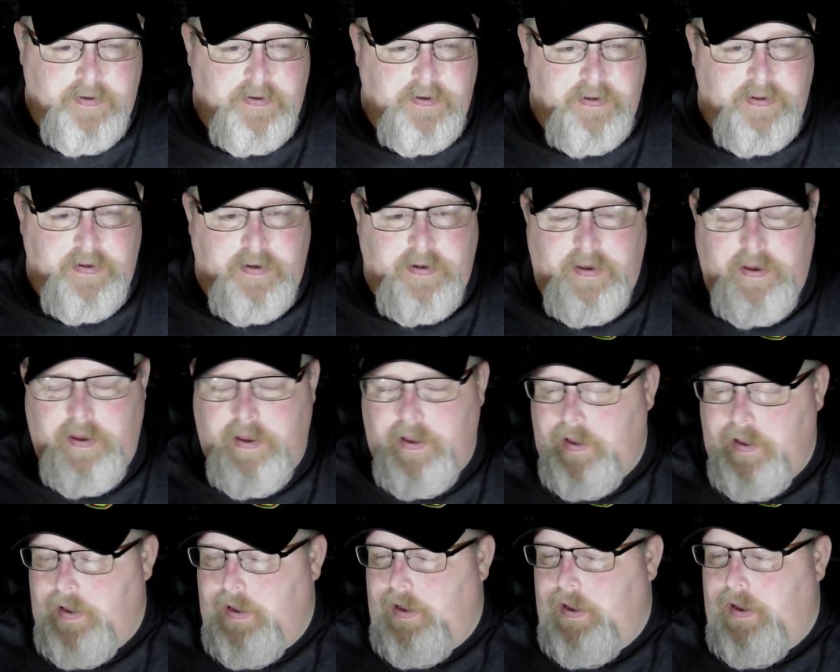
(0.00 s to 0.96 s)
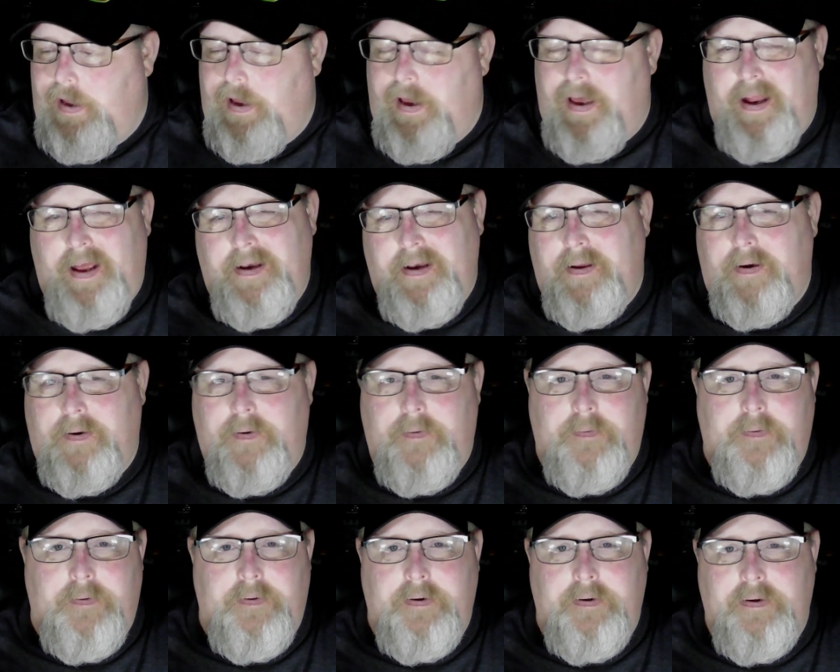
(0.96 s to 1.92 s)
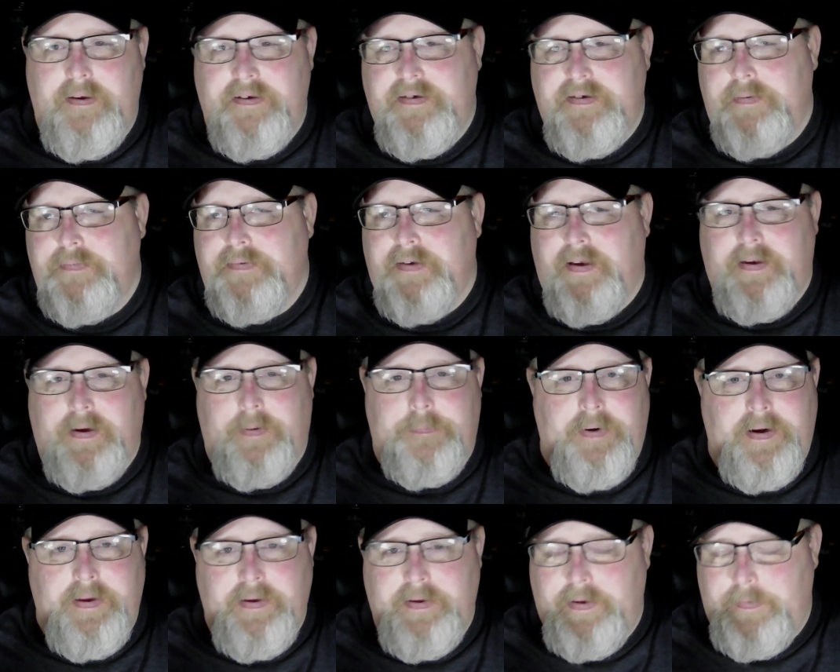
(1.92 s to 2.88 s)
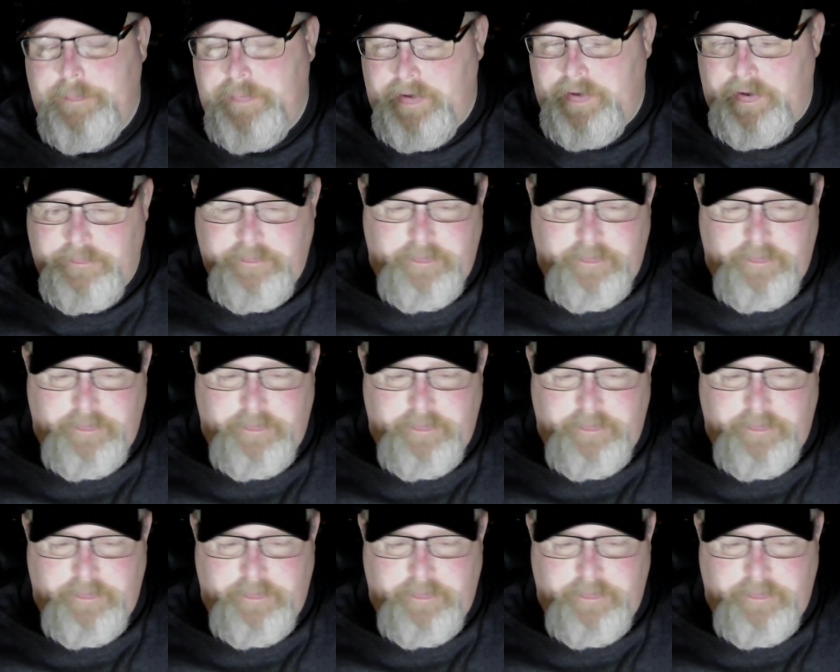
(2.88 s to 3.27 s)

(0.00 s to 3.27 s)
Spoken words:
And I know it seems like I bring it up in every